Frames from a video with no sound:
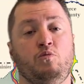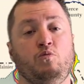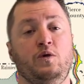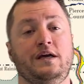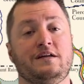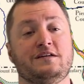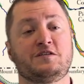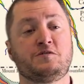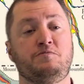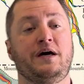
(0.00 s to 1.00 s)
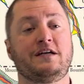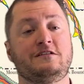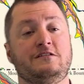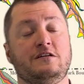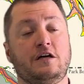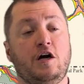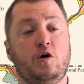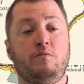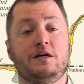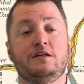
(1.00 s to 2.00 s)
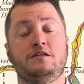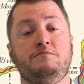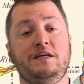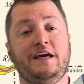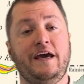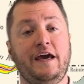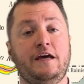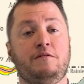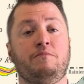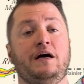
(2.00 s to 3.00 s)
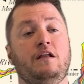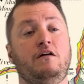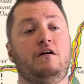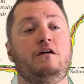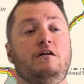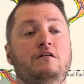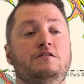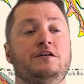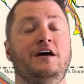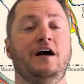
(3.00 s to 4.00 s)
we can expect Tacoma be hit by lahars